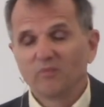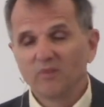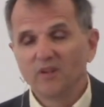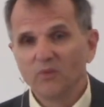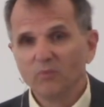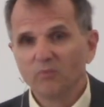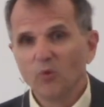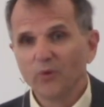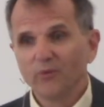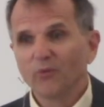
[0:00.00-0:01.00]
you know,
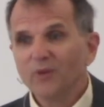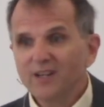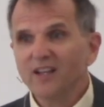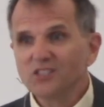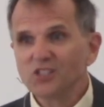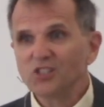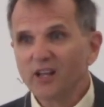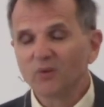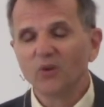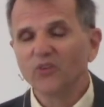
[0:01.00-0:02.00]
more than three dozen
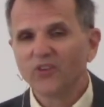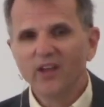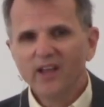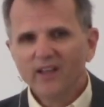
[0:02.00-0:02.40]
generals,